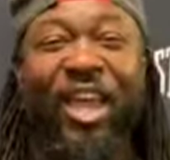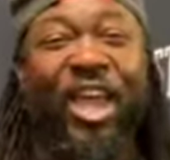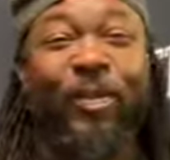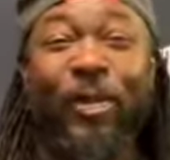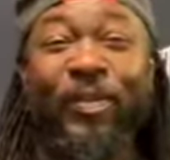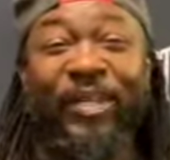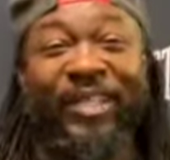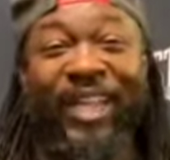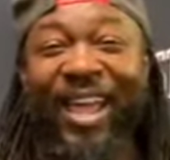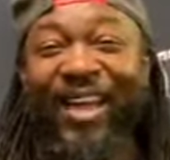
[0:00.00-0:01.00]
and we put it
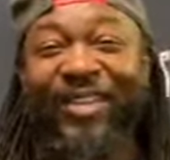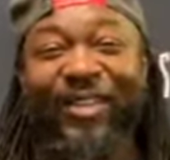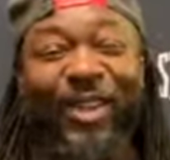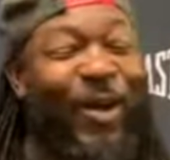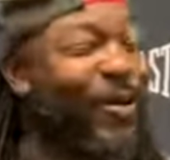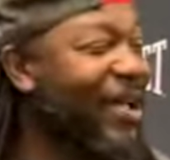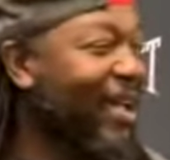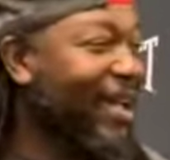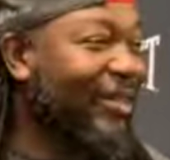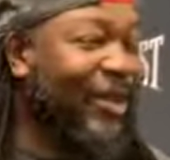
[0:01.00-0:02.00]
down, you know?
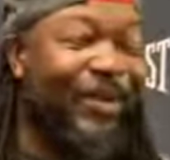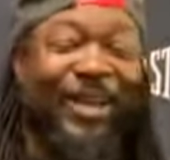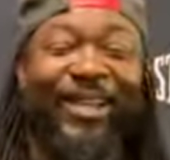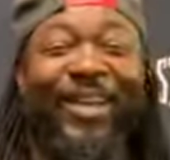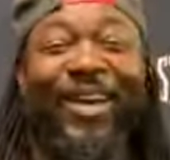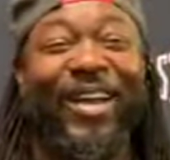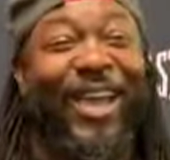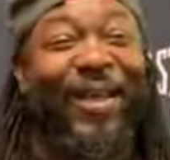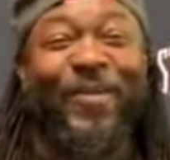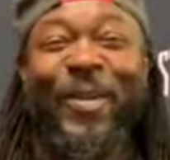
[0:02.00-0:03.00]
So I'm like, yo, I
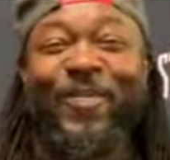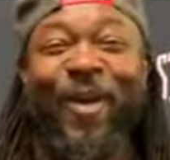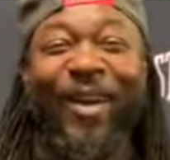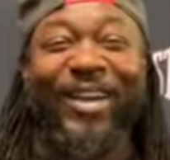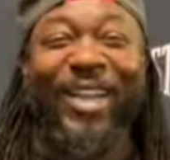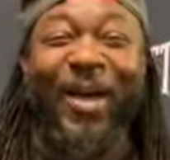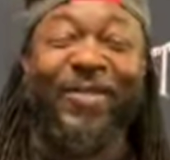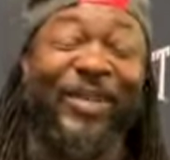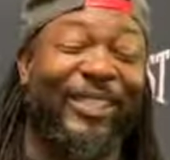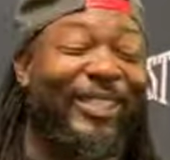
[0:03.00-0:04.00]
got to be a part of that.
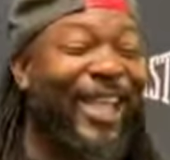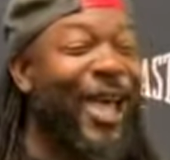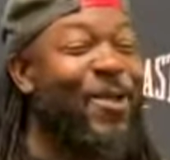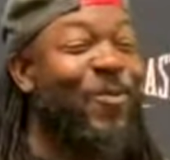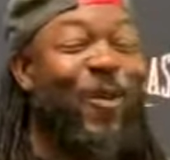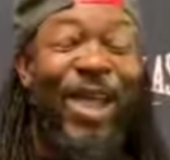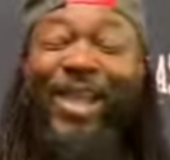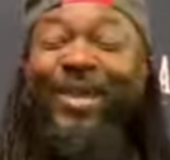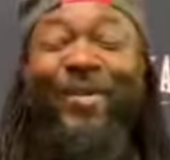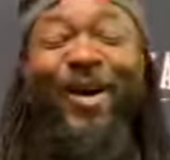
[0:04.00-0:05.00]
But it's like,
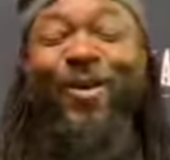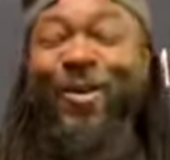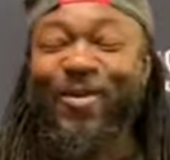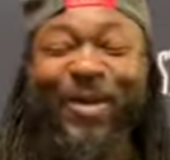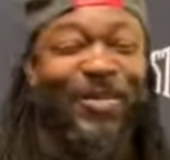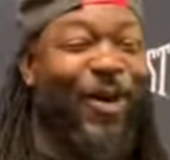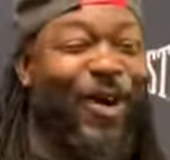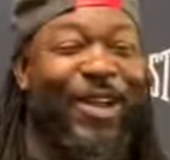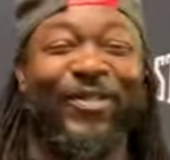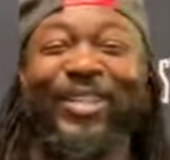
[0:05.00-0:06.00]
when am I going to be a
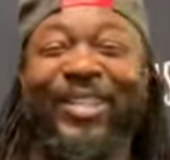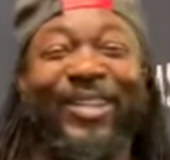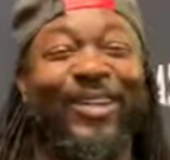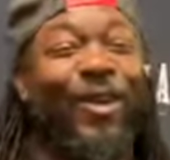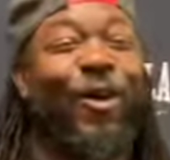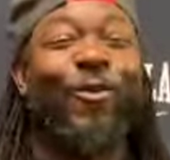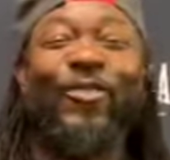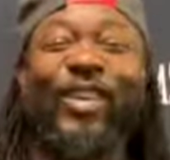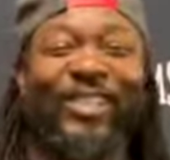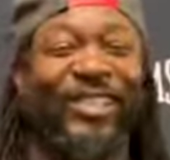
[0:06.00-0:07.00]
part of it? Then the
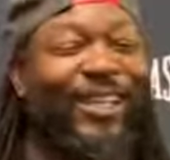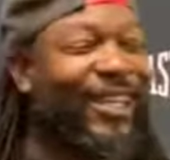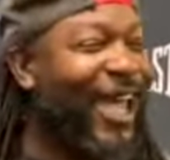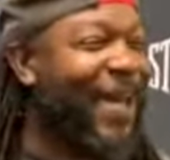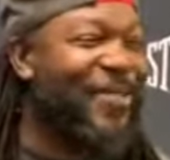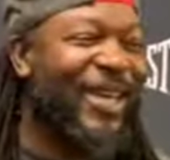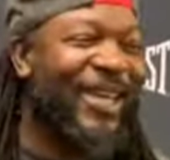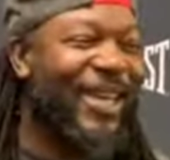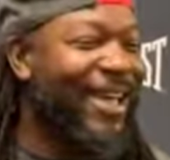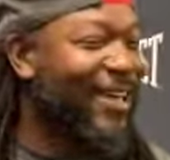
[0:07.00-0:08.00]
COVID shit happened.
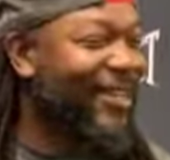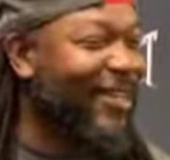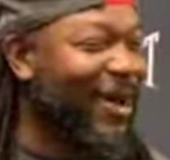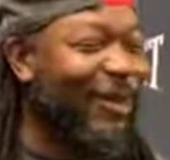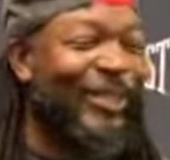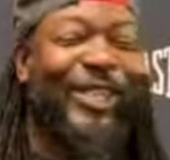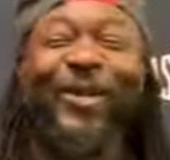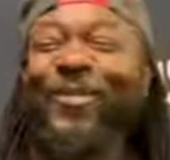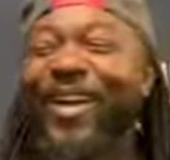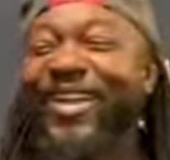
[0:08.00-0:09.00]
You know, you sitting
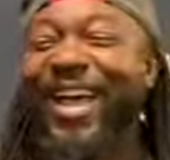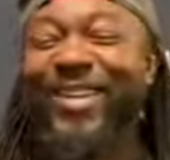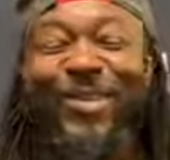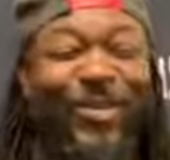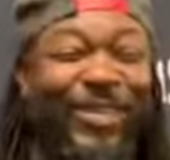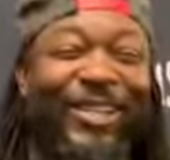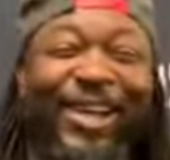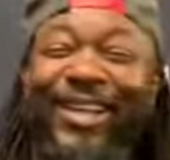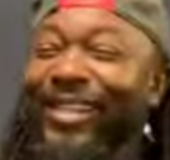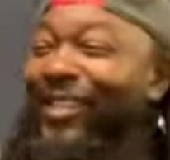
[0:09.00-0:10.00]
around not doing
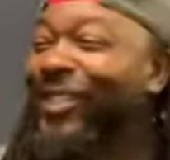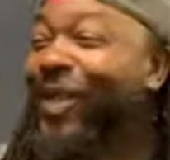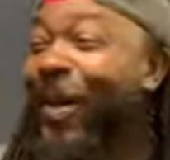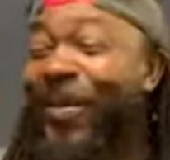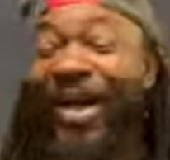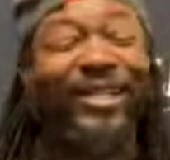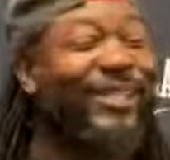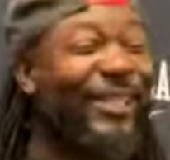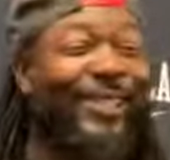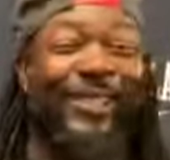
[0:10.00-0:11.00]
nothing. Then somebody
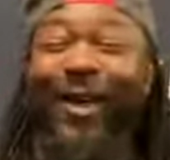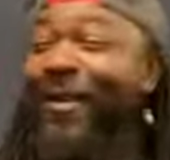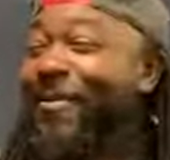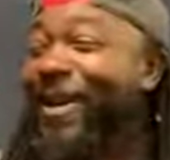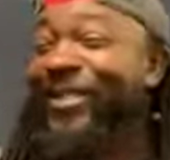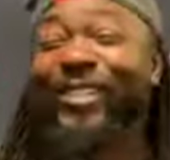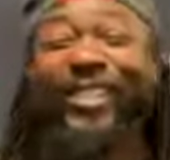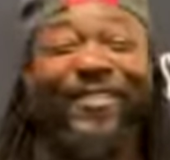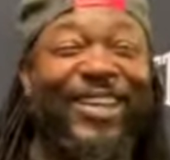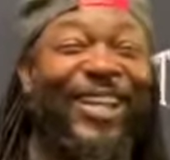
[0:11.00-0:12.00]
said something about
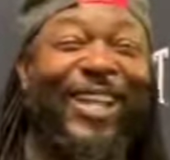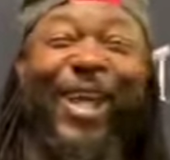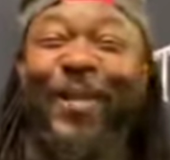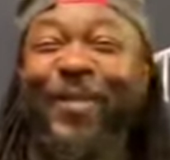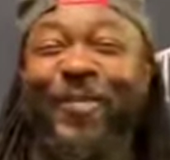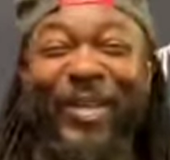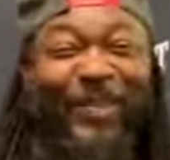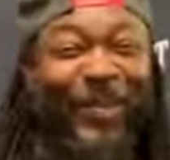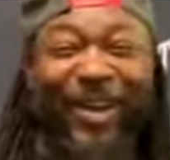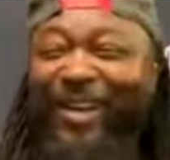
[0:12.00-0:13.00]
Steve Cunningham in
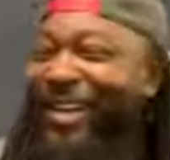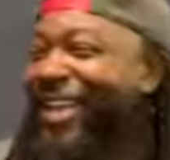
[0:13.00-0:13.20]
Pittsburgh.